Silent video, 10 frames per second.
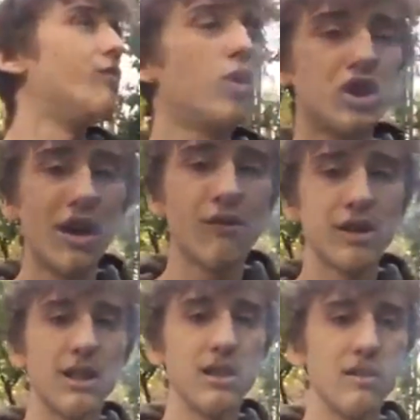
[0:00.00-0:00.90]
I've watched every
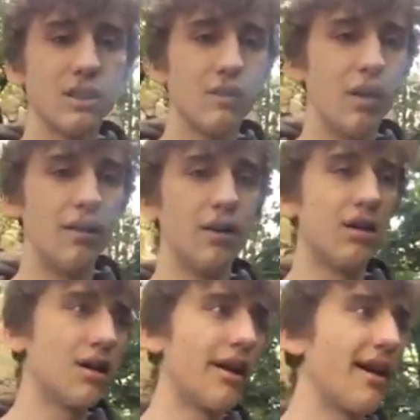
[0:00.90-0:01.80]
season of Survivor.
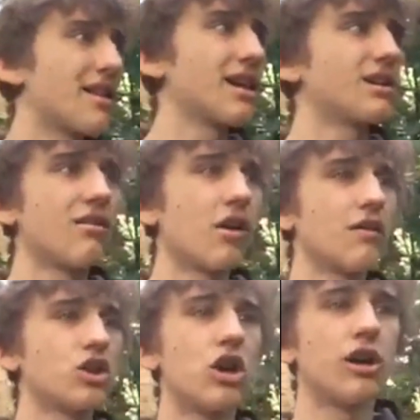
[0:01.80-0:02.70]
Like I think Survivor
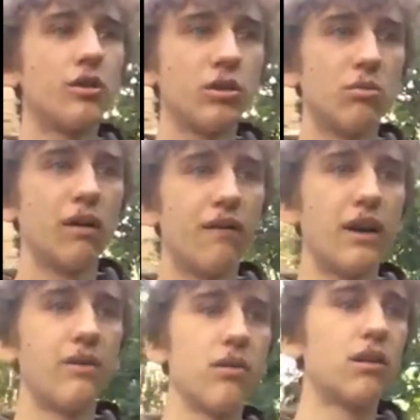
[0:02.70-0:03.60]
China was my
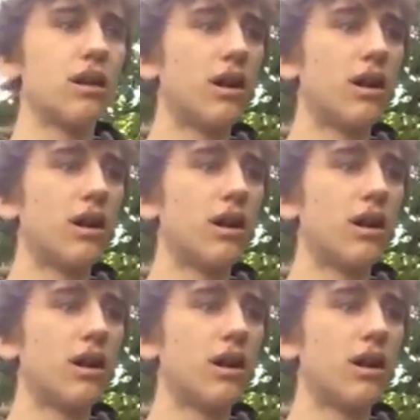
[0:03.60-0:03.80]
favorite.